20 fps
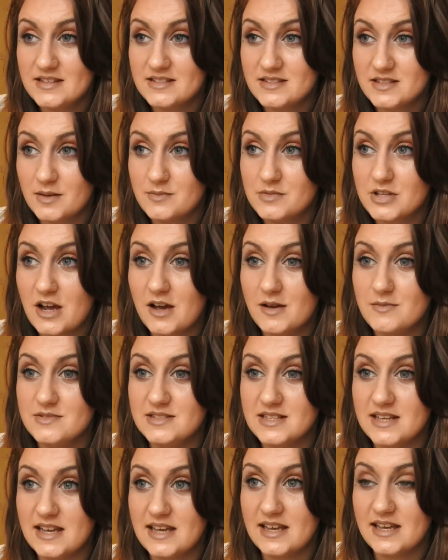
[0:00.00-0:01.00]

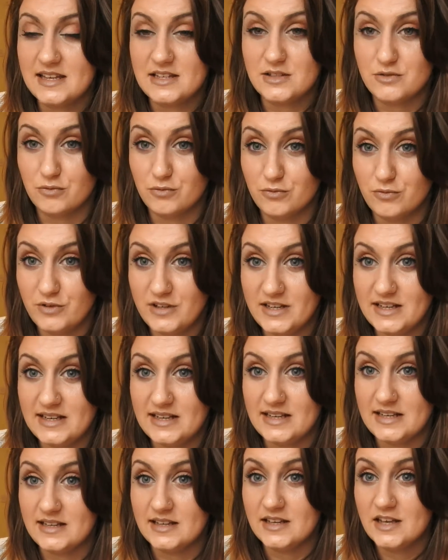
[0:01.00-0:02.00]
Sometimes it is
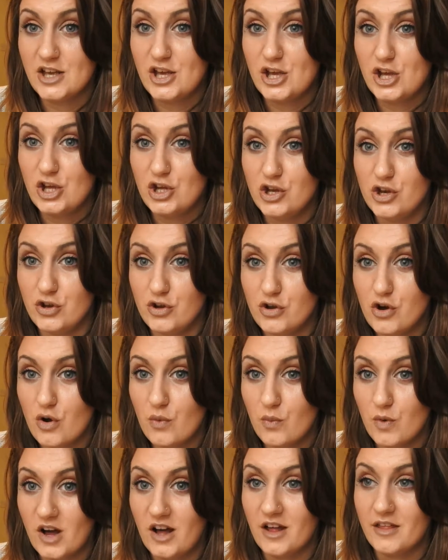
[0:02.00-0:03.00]
really
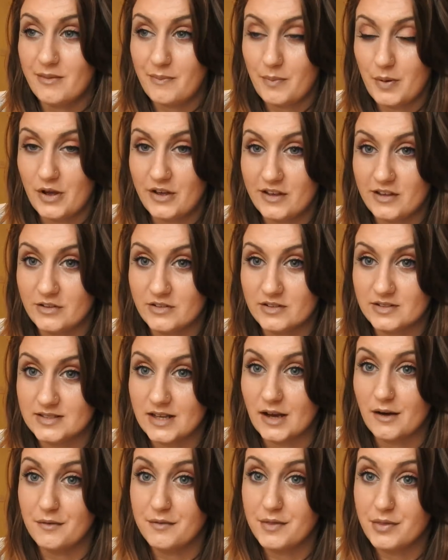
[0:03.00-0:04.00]
not worth putting
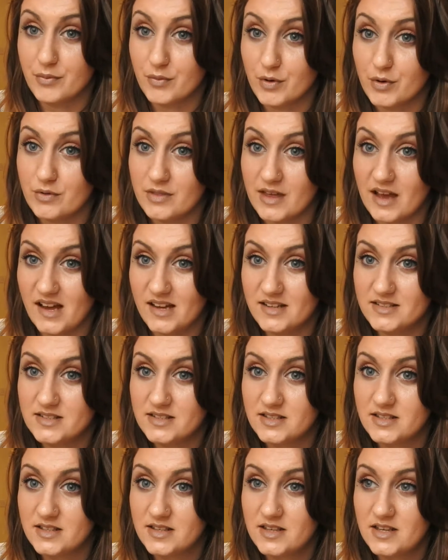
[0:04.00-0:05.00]
yourself through
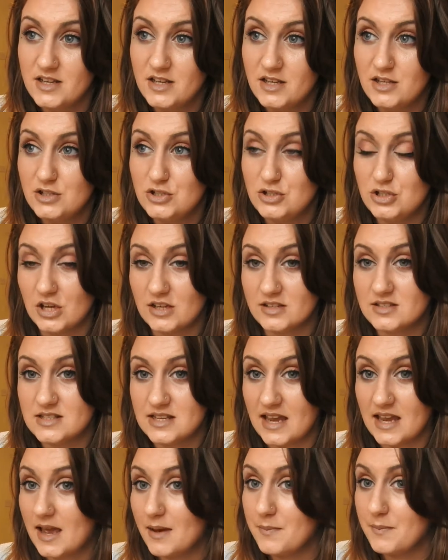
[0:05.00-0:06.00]
that just
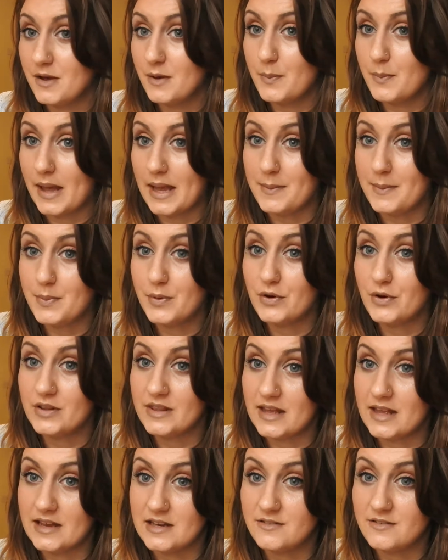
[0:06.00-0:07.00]
to get a bit of paper
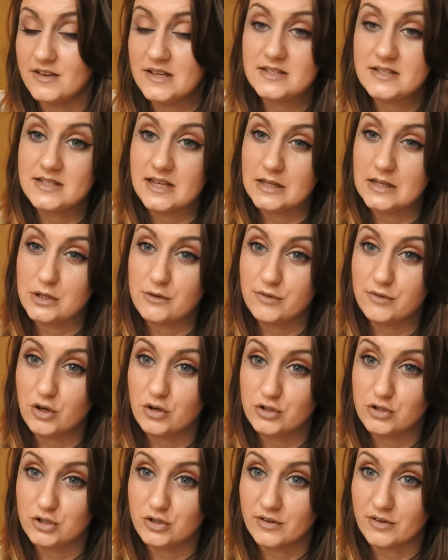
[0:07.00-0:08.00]
at the end of it saying you've
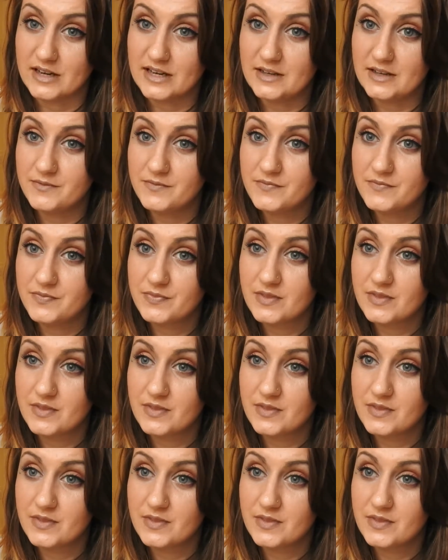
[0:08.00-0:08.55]
got a degree.